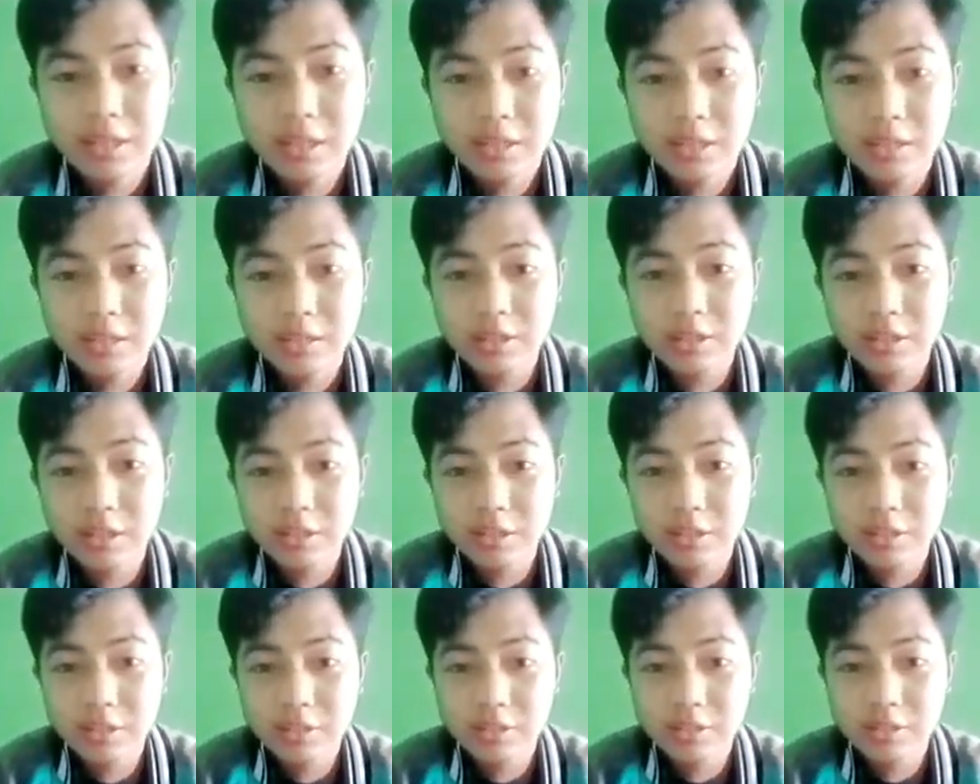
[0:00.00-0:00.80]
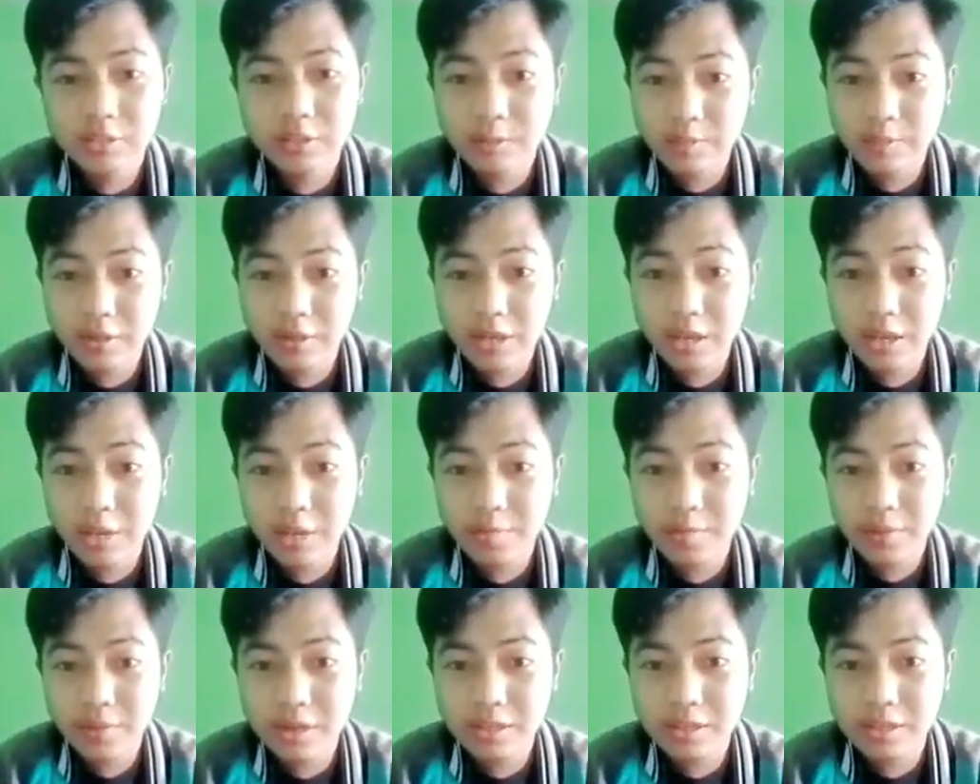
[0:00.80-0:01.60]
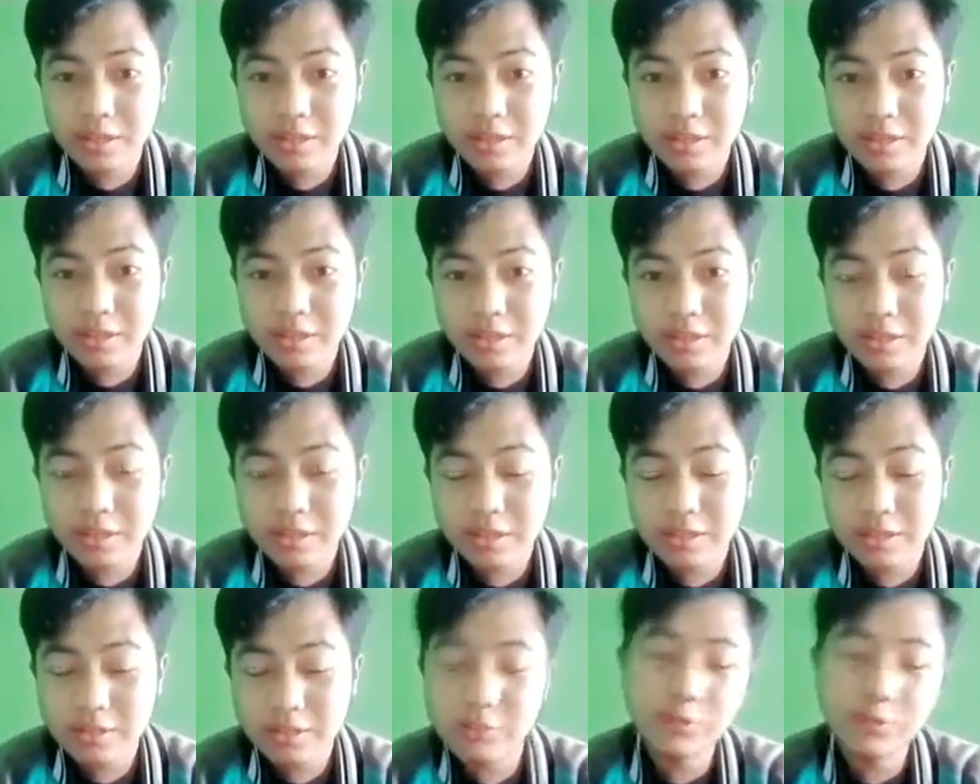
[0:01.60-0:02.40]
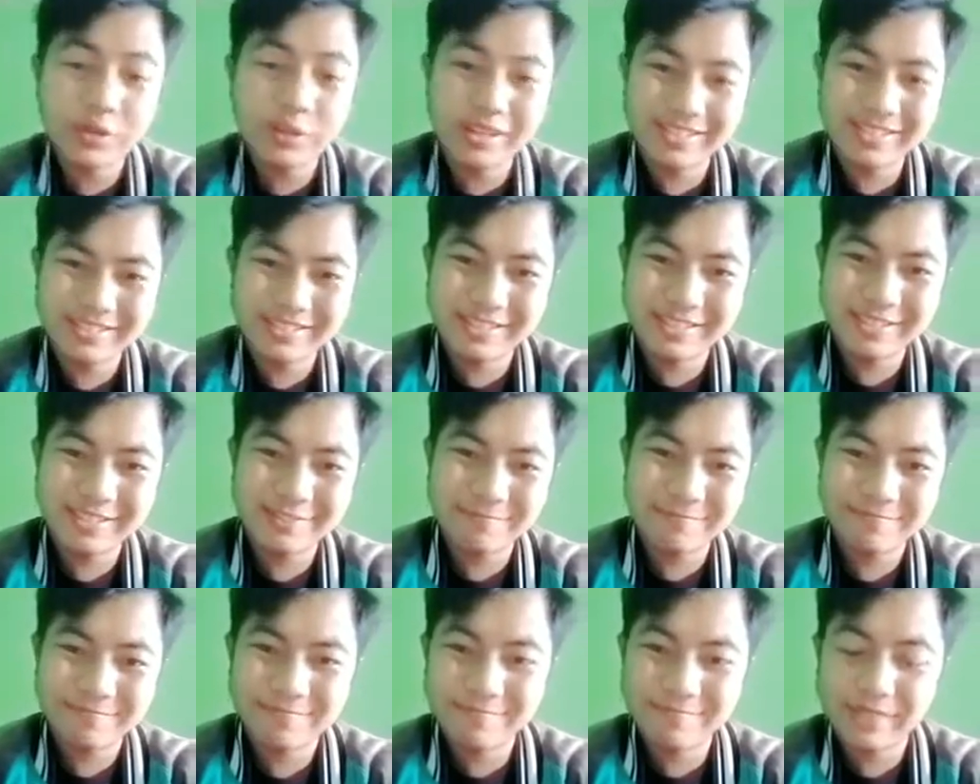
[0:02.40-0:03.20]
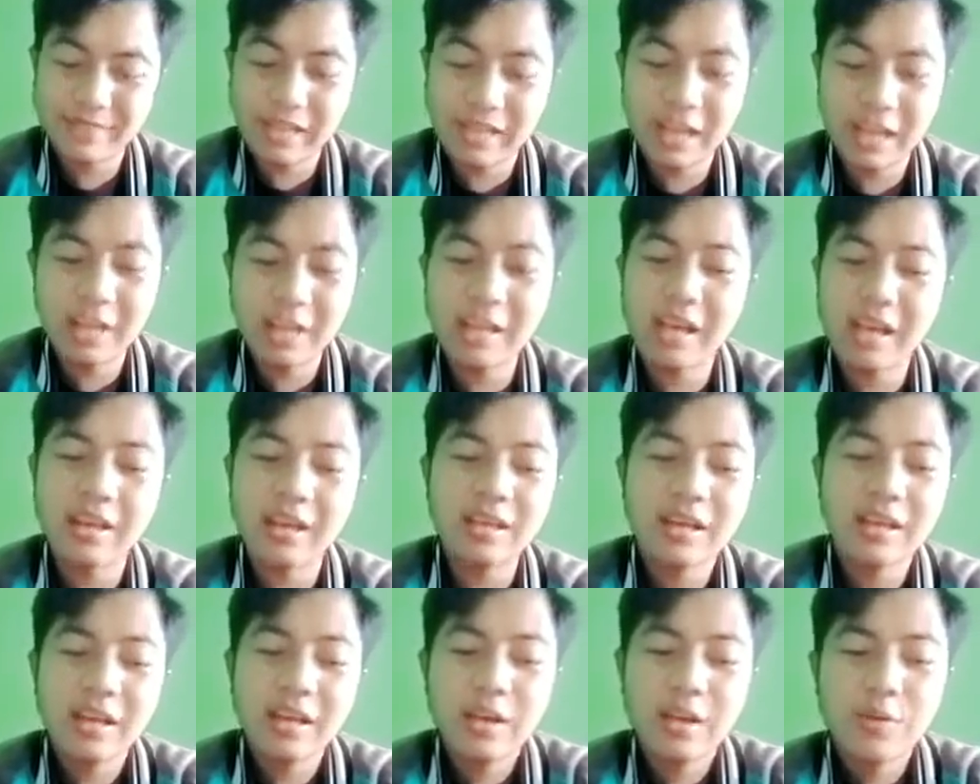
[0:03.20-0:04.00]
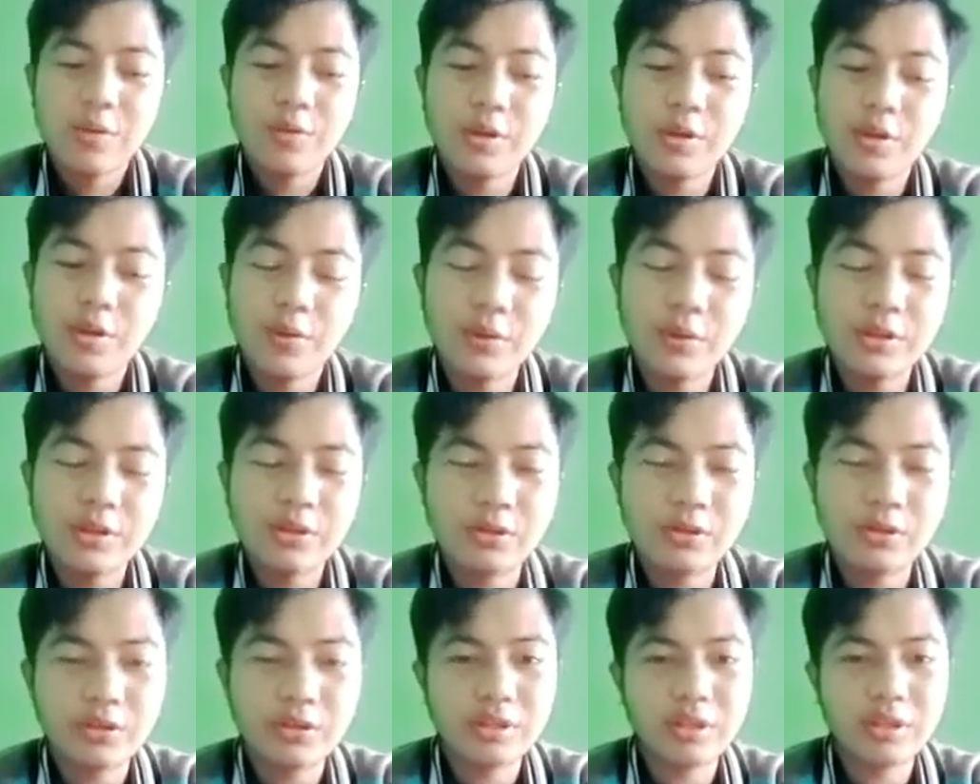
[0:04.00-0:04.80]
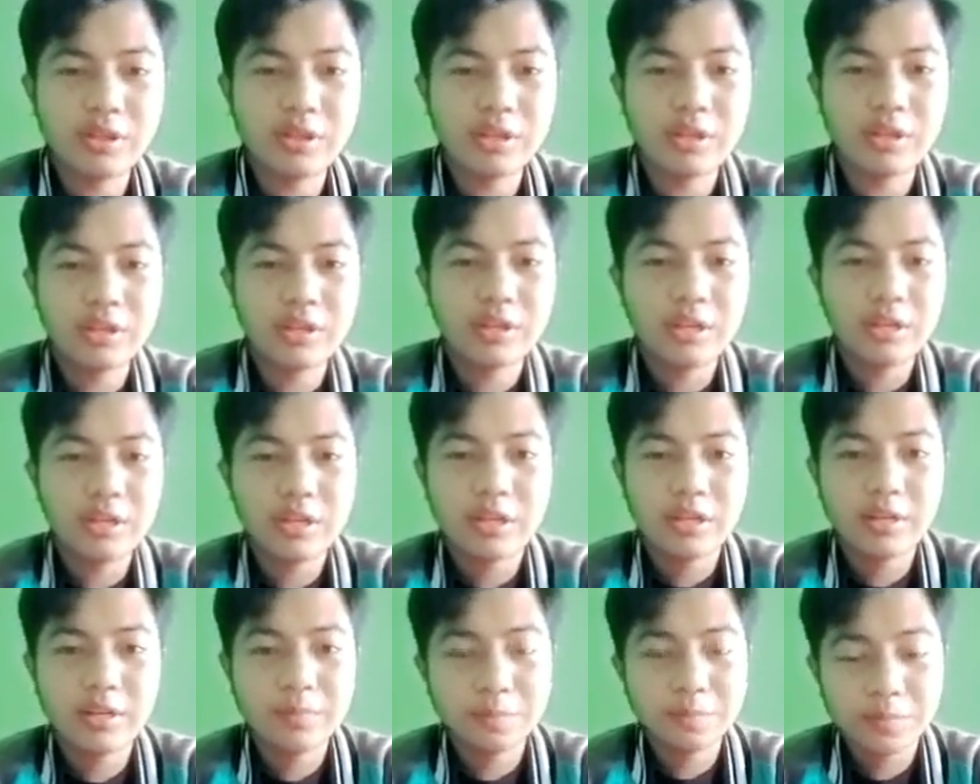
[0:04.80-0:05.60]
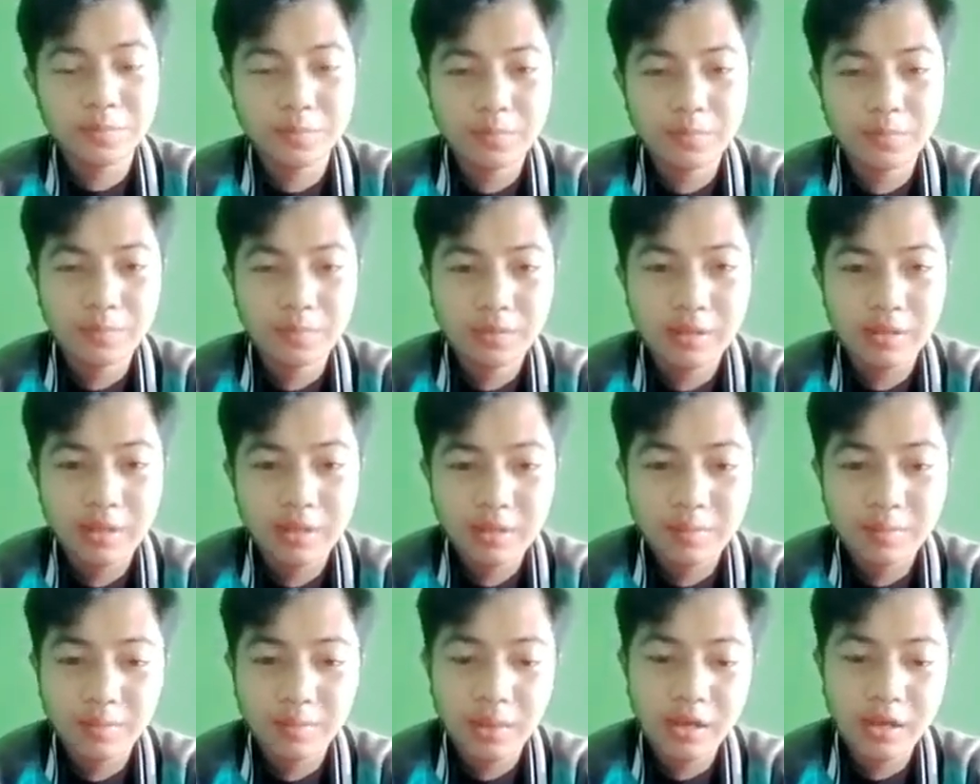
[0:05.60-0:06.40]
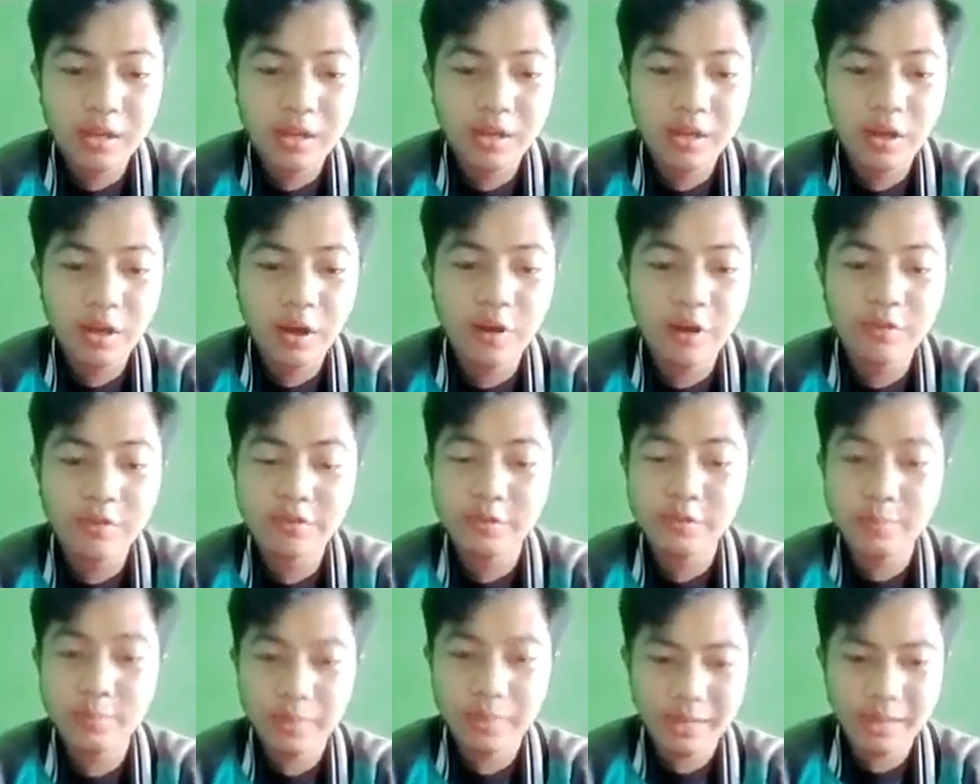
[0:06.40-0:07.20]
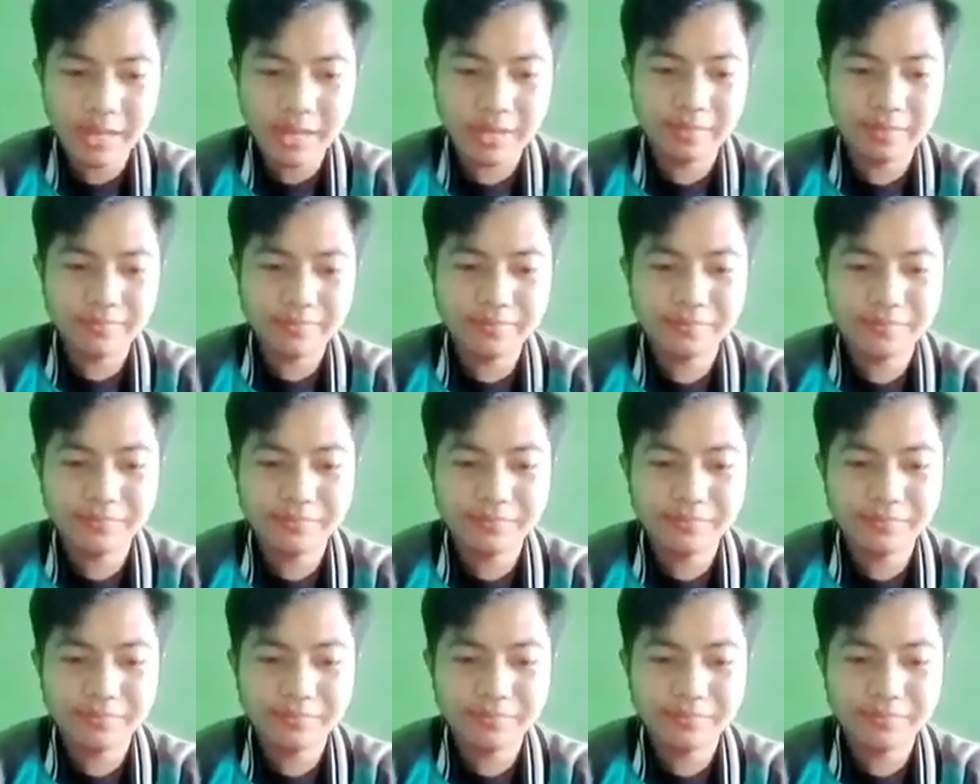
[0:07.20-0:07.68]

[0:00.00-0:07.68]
the speaking ability the students. Okay, we're going to the meaning of speaking.